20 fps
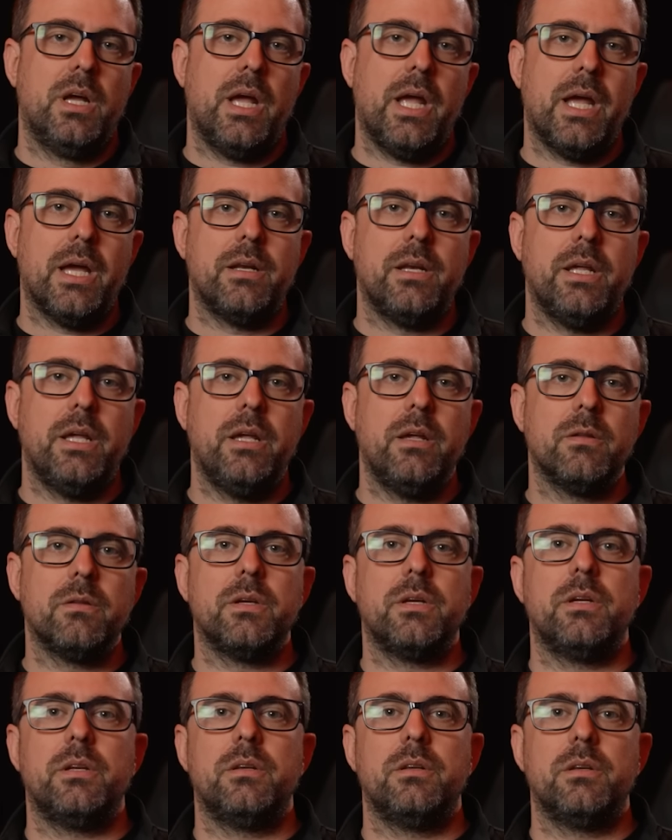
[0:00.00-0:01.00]
and
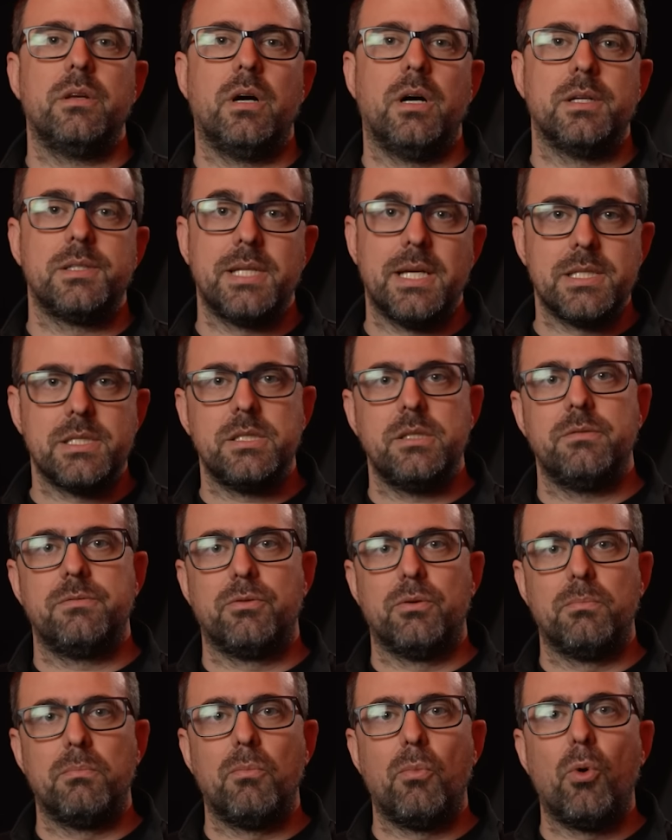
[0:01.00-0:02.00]
healing Tessie
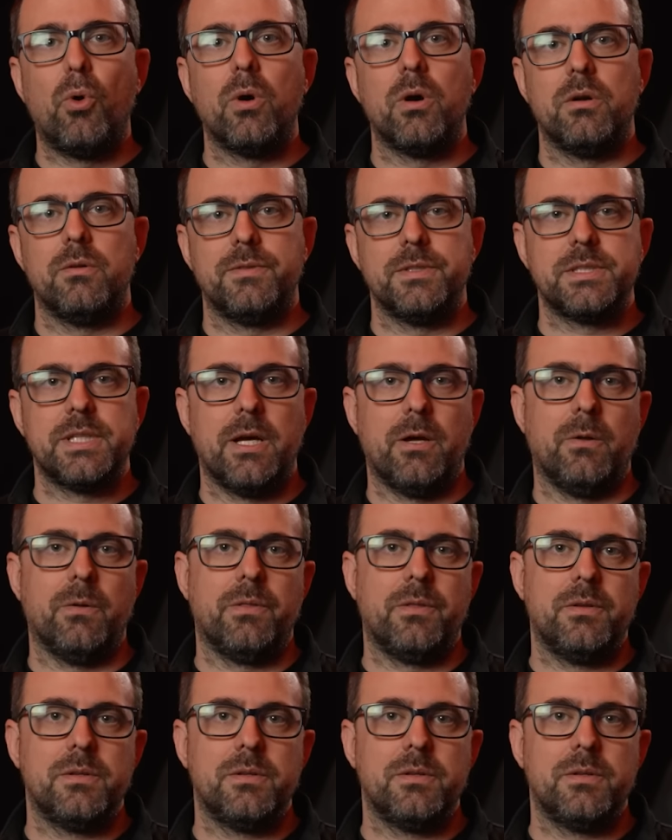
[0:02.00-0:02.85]
for more of its health.